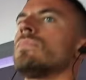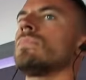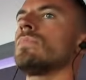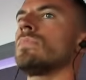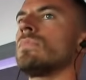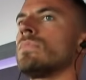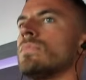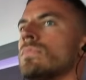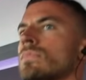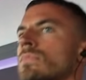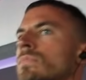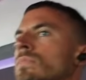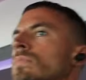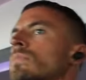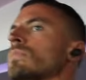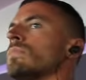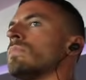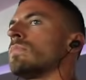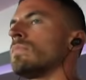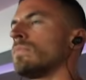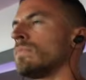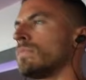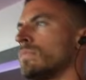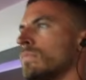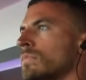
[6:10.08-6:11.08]
doing 15,000
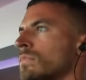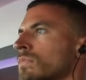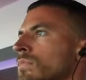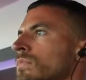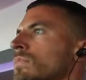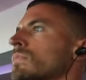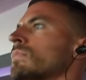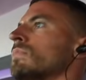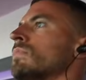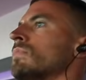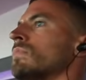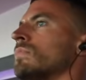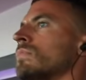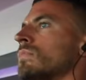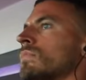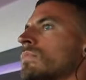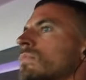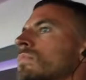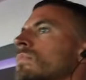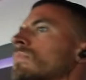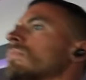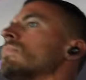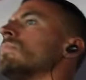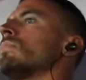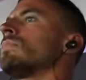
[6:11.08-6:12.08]
to 20,000 steps a
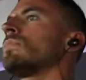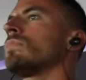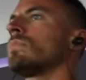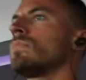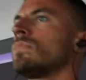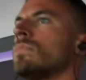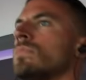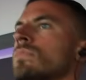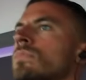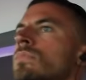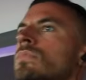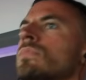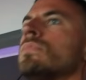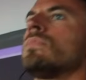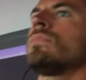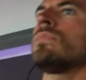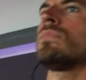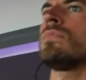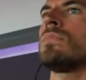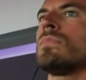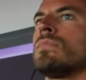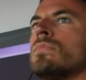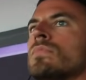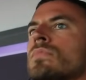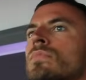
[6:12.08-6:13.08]
day, you
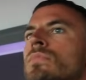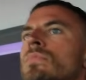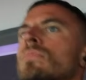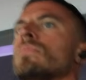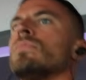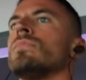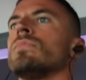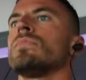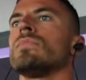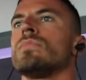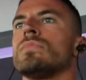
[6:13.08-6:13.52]
are absolutely